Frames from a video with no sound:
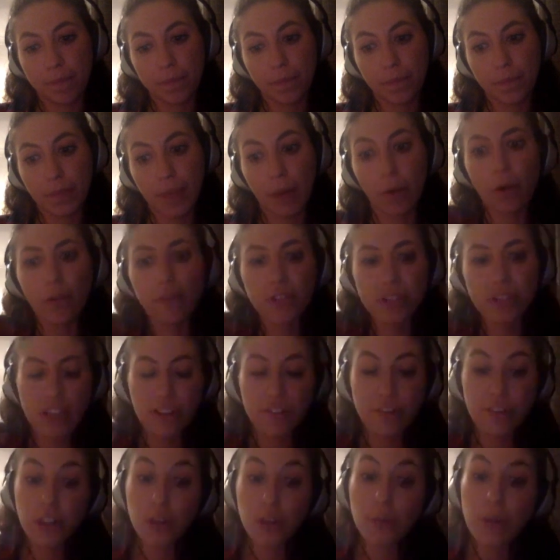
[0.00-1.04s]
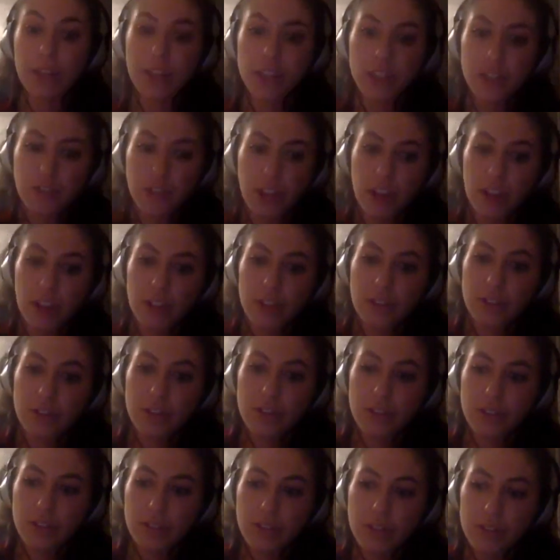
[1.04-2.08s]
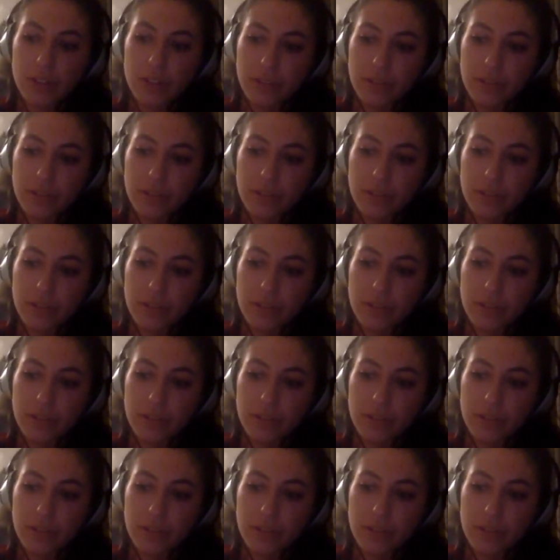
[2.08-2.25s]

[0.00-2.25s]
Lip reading: There are obviously a few interviews,